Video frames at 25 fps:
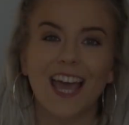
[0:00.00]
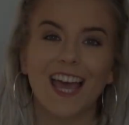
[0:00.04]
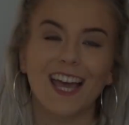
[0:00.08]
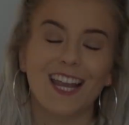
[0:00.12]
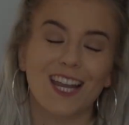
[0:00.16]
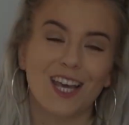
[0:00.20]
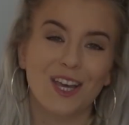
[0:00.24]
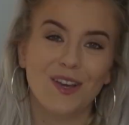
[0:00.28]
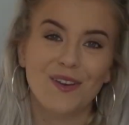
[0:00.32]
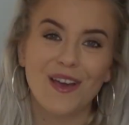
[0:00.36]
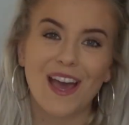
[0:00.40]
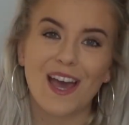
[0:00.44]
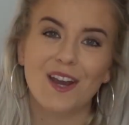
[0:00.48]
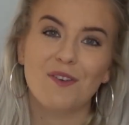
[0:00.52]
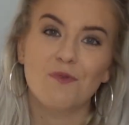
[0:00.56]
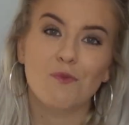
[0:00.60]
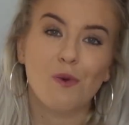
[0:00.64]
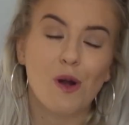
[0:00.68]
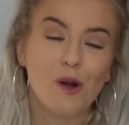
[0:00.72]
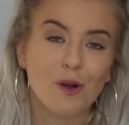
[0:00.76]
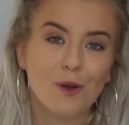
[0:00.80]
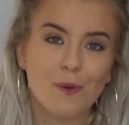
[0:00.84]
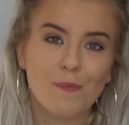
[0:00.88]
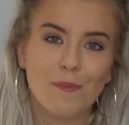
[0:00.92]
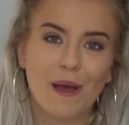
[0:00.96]
Hello and
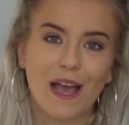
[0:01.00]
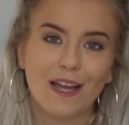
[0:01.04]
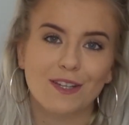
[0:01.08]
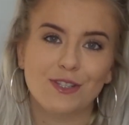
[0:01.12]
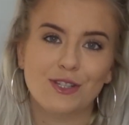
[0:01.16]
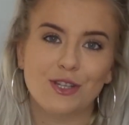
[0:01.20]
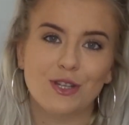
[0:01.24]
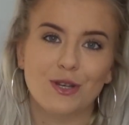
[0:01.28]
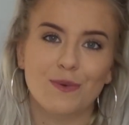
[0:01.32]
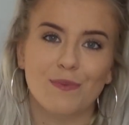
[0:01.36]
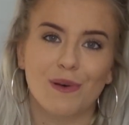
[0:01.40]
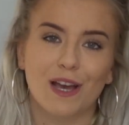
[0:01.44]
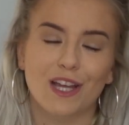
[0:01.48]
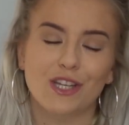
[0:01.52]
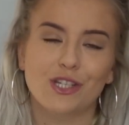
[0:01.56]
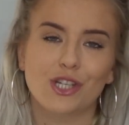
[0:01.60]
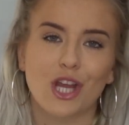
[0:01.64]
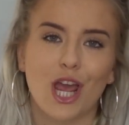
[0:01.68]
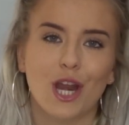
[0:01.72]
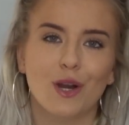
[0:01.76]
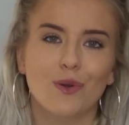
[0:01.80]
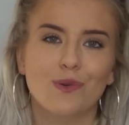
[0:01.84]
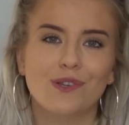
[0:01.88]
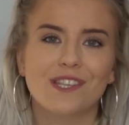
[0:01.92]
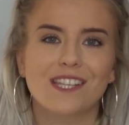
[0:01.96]
welcome back to my
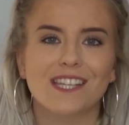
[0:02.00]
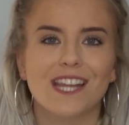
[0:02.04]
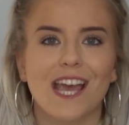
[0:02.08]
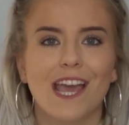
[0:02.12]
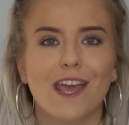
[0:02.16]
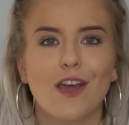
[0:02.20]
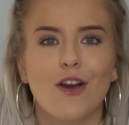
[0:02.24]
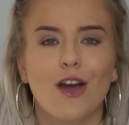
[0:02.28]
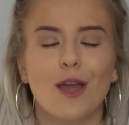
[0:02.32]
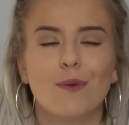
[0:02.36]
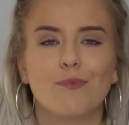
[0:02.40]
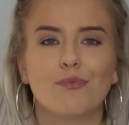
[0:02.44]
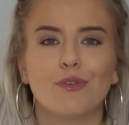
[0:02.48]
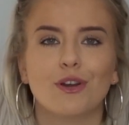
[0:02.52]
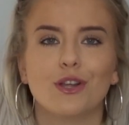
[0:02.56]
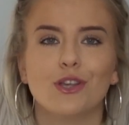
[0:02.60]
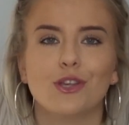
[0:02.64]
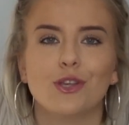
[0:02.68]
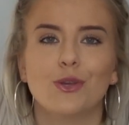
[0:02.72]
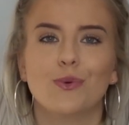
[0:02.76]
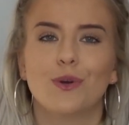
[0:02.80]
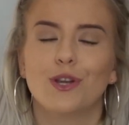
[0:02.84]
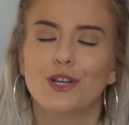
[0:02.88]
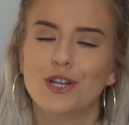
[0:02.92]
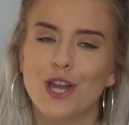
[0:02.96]
channel. Today I bring
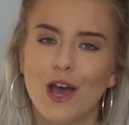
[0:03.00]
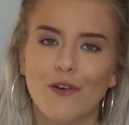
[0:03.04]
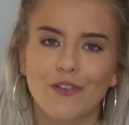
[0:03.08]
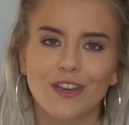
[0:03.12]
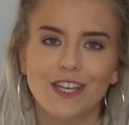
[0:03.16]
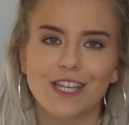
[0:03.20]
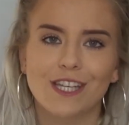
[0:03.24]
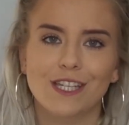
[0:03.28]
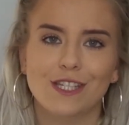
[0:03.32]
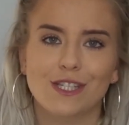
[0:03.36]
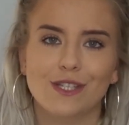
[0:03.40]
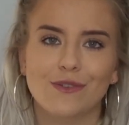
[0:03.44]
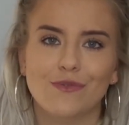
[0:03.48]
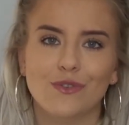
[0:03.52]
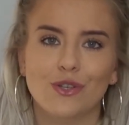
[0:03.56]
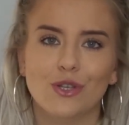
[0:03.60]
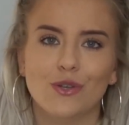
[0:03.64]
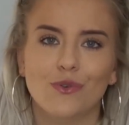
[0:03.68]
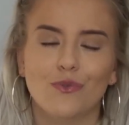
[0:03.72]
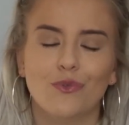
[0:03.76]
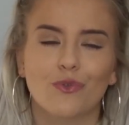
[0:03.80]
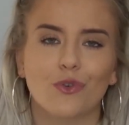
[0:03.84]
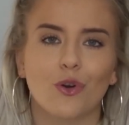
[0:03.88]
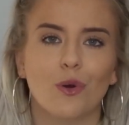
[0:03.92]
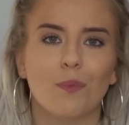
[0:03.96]
you another
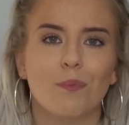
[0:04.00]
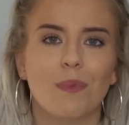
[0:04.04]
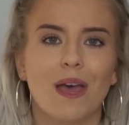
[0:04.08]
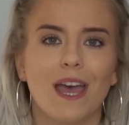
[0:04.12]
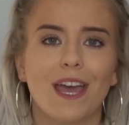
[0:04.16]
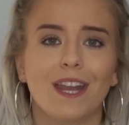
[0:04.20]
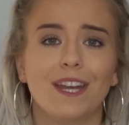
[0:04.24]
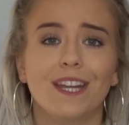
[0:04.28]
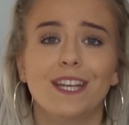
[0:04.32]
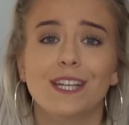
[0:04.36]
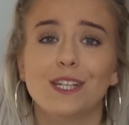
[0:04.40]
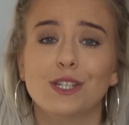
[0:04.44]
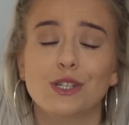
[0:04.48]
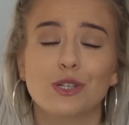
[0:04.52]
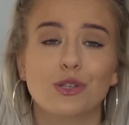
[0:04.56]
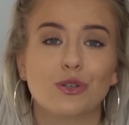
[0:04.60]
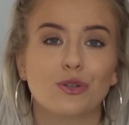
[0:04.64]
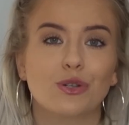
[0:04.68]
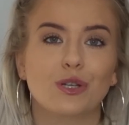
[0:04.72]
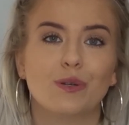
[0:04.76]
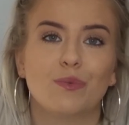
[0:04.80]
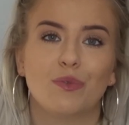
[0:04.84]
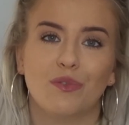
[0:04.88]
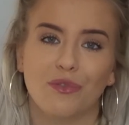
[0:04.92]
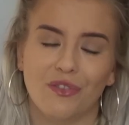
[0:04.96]
interview from an
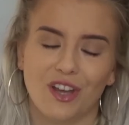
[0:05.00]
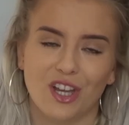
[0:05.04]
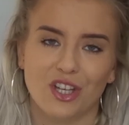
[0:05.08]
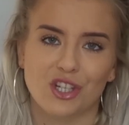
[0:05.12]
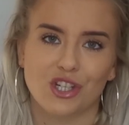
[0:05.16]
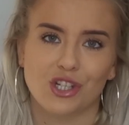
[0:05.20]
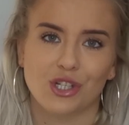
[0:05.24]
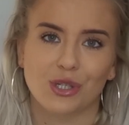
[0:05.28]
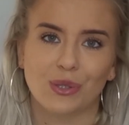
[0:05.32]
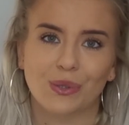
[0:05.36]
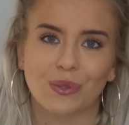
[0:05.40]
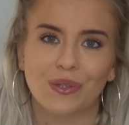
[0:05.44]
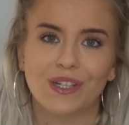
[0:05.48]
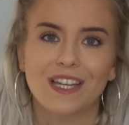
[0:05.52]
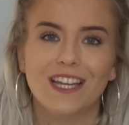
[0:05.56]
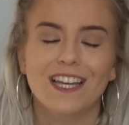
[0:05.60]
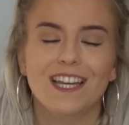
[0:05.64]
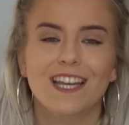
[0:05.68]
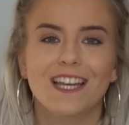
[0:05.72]
industry professional.